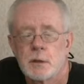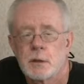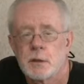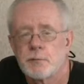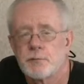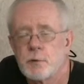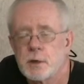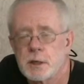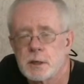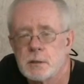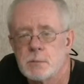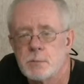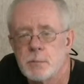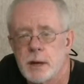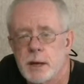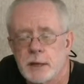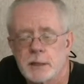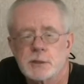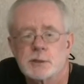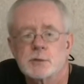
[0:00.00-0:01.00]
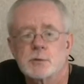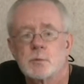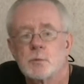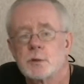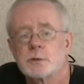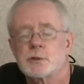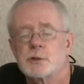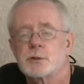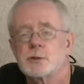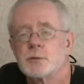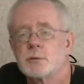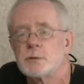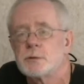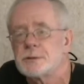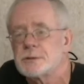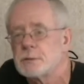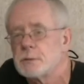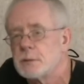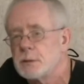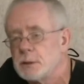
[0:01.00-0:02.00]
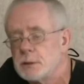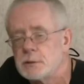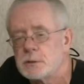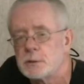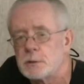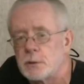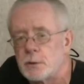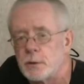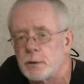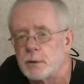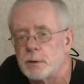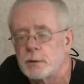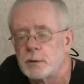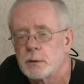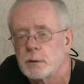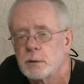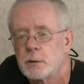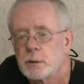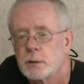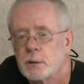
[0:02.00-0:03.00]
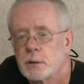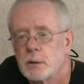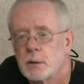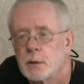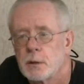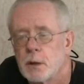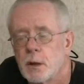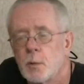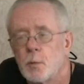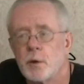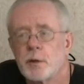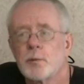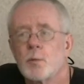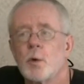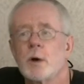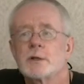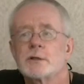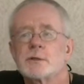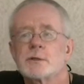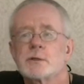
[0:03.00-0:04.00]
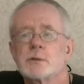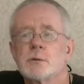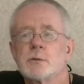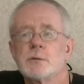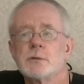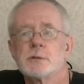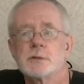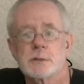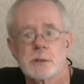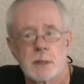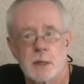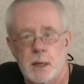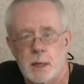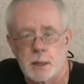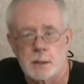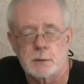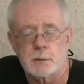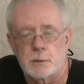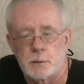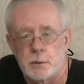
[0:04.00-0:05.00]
If we can match what students need to learn with what students can